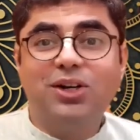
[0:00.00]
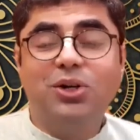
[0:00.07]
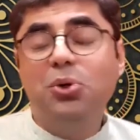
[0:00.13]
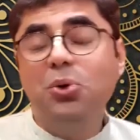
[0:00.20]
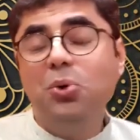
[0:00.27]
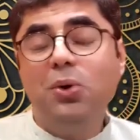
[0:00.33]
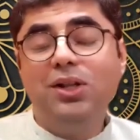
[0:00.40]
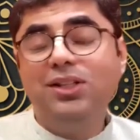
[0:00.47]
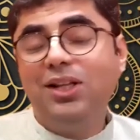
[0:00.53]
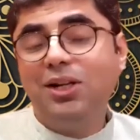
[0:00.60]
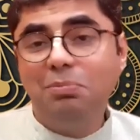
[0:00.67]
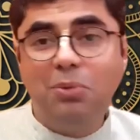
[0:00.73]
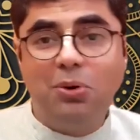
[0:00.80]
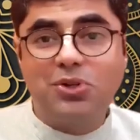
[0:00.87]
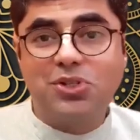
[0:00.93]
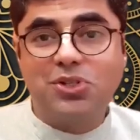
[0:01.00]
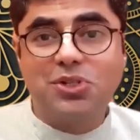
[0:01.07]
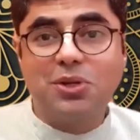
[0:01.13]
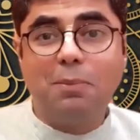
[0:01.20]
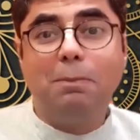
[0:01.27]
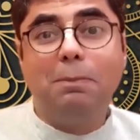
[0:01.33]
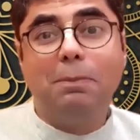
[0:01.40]
two other books
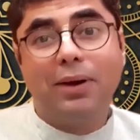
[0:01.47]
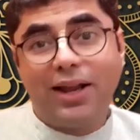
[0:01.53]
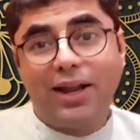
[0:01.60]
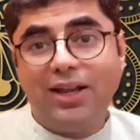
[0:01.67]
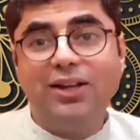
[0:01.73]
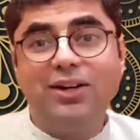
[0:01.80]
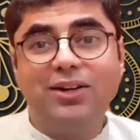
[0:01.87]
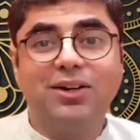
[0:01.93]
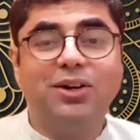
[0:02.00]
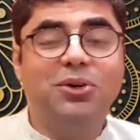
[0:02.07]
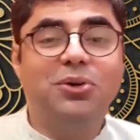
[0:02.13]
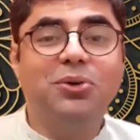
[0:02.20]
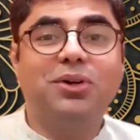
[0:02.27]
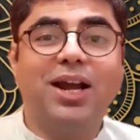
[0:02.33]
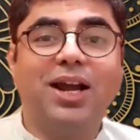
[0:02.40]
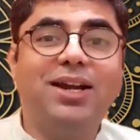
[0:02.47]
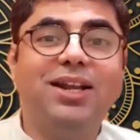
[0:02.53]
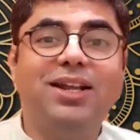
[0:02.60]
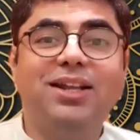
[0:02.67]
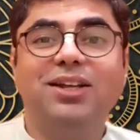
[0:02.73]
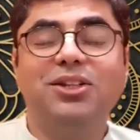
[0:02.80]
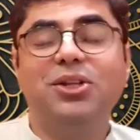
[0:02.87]
prior to
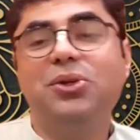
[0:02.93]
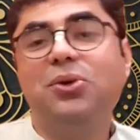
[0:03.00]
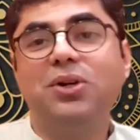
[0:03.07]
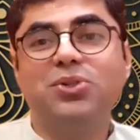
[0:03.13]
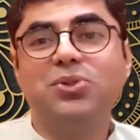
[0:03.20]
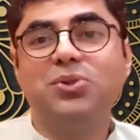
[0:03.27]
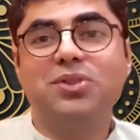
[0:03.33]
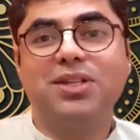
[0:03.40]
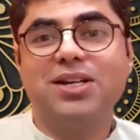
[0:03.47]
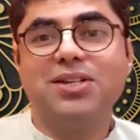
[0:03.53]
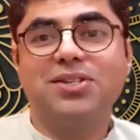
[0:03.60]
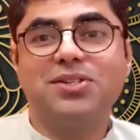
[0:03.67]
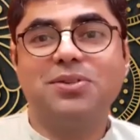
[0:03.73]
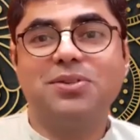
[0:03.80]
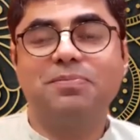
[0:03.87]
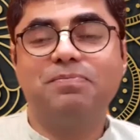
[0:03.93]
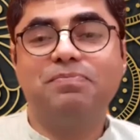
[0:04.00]
writing the Yoga Sutras.